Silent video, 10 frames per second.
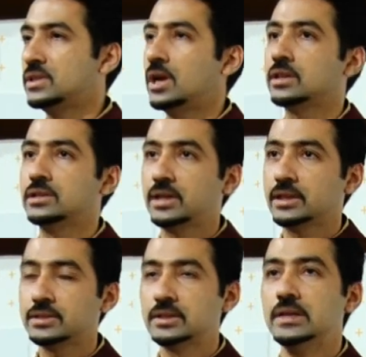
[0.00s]
the
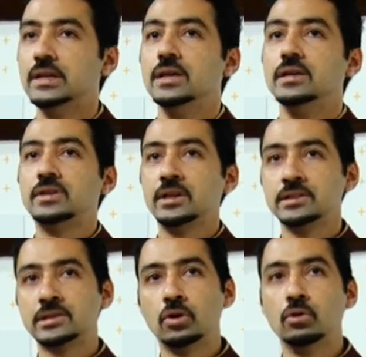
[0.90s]
architect. There
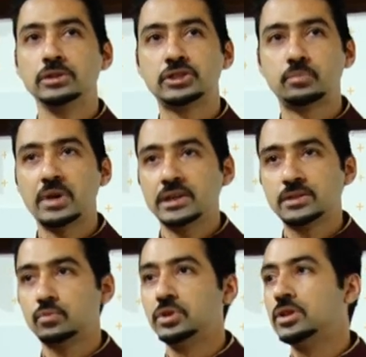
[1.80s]
is a whole
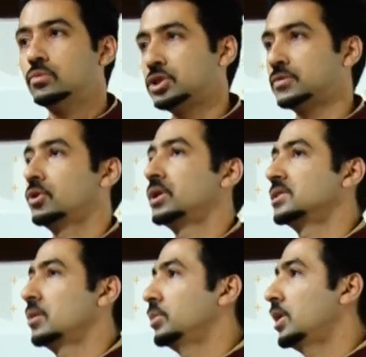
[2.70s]
space within which, for
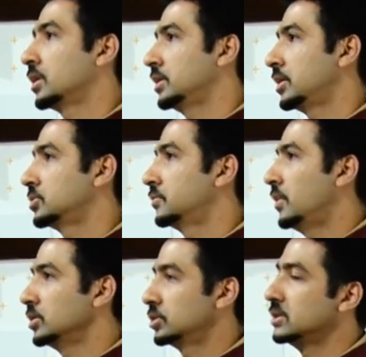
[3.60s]
example, architecture
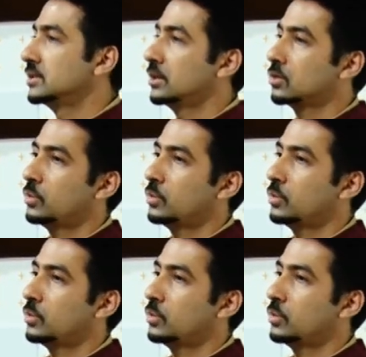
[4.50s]
functions. There are